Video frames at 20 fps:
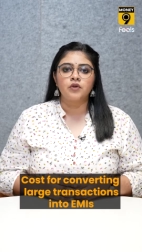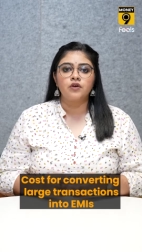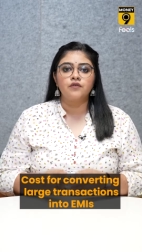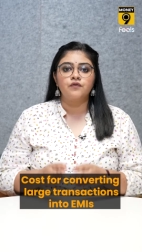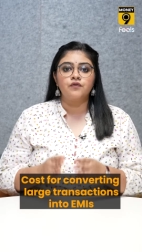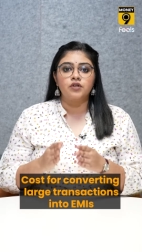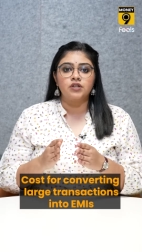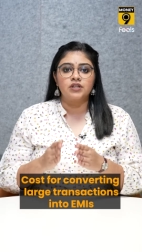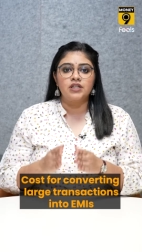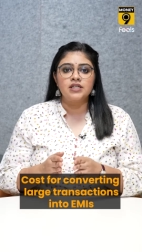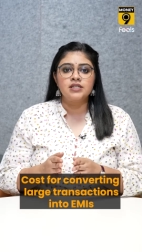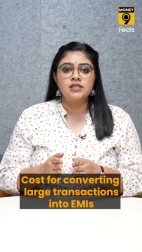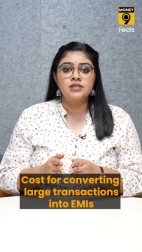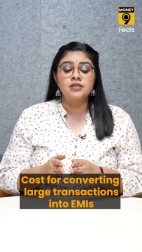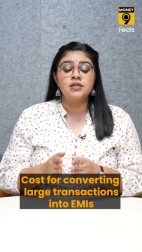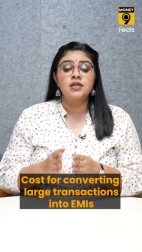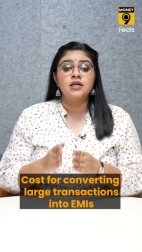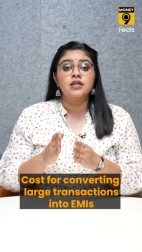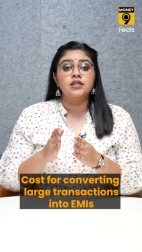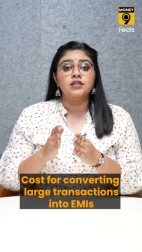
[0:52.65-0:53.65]
For
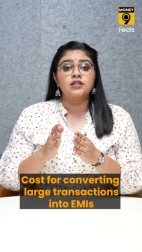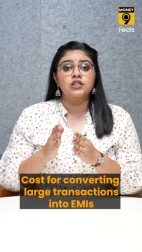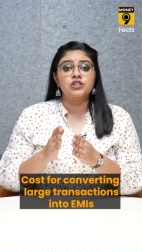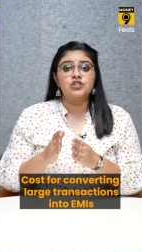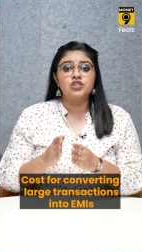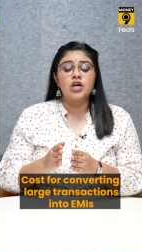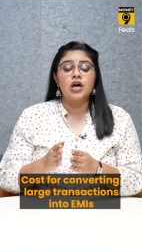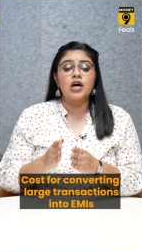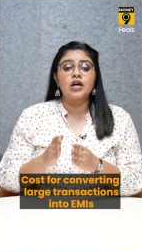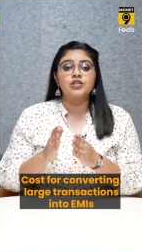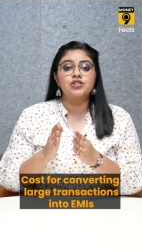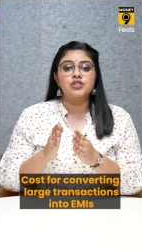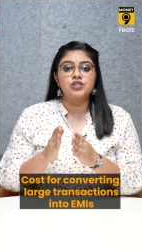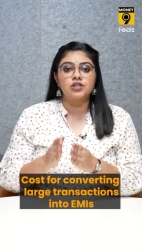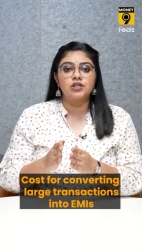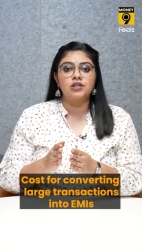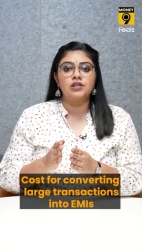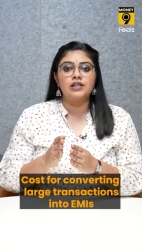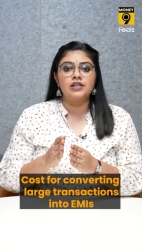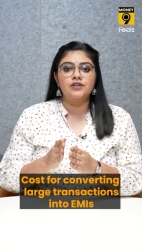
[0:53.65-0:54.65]
this, they charge
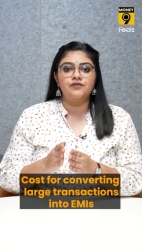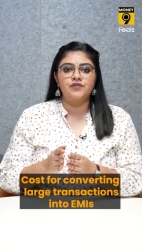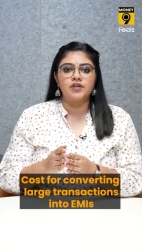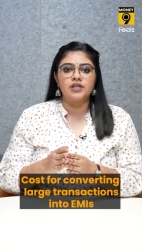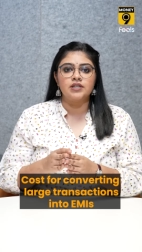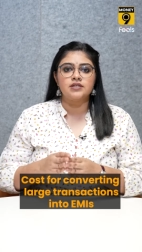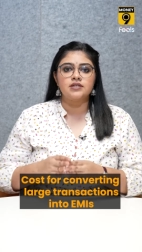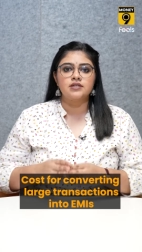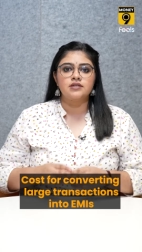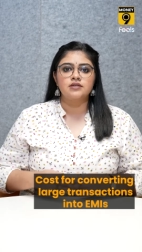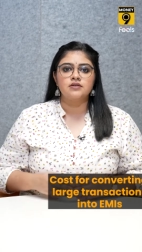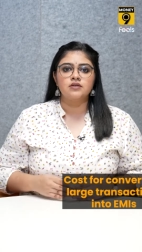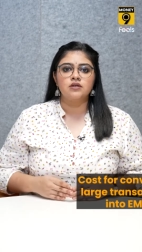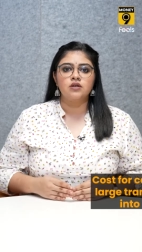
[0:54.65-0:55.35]
yearly fees.